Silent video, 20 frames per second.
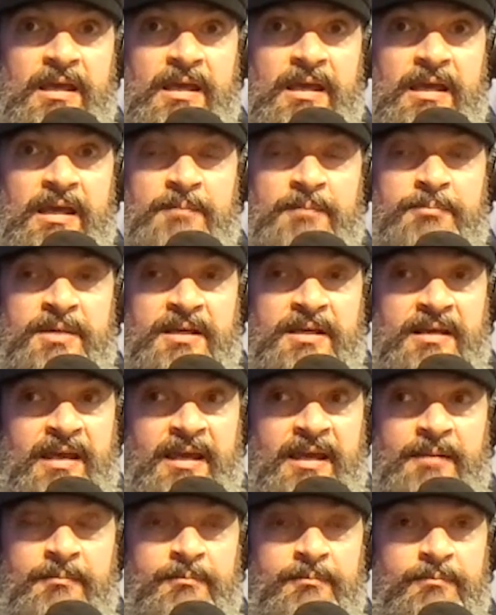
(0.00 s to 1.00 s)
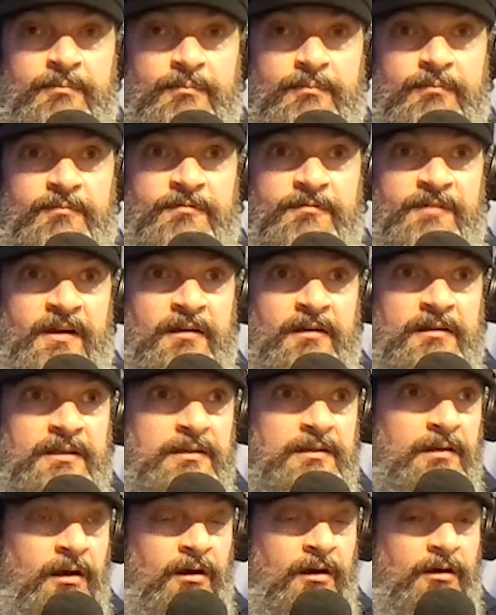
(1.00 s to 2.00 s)
it became fairly
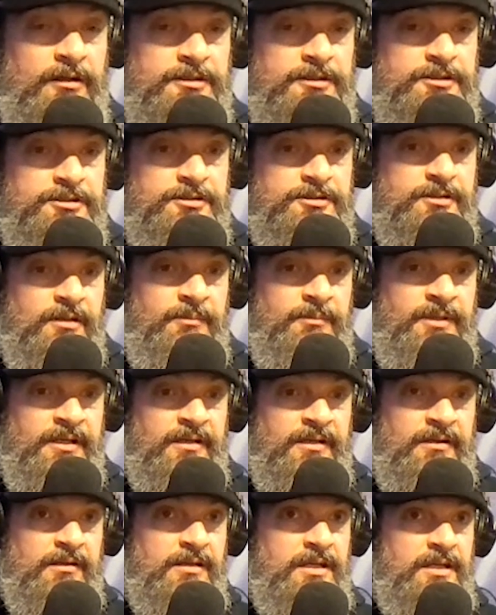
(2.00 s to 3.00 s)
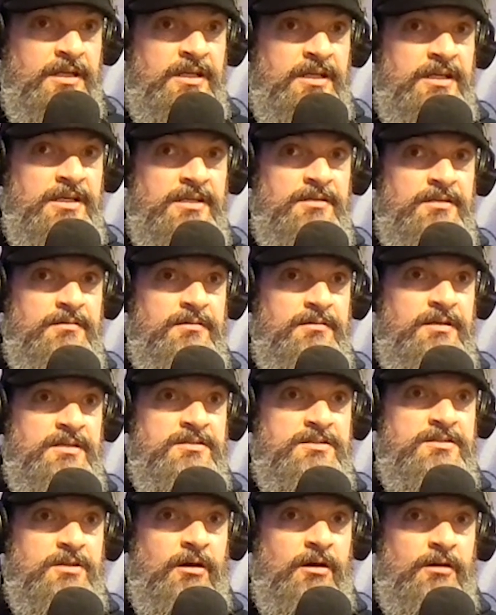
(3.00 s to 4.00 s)
large. I mean, he he
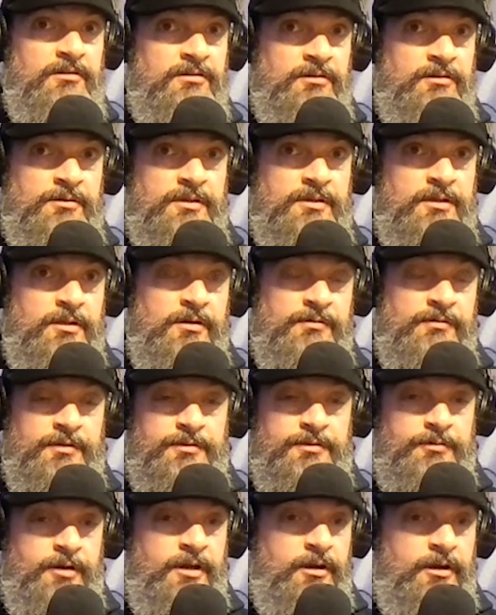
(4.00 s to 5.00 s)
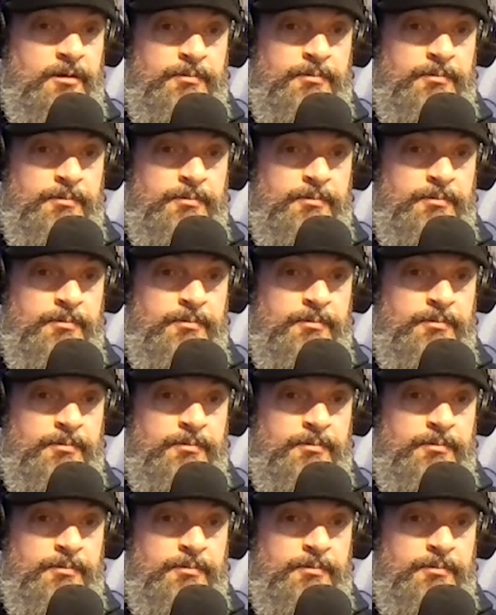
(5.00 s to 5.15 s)
saw to it that over 300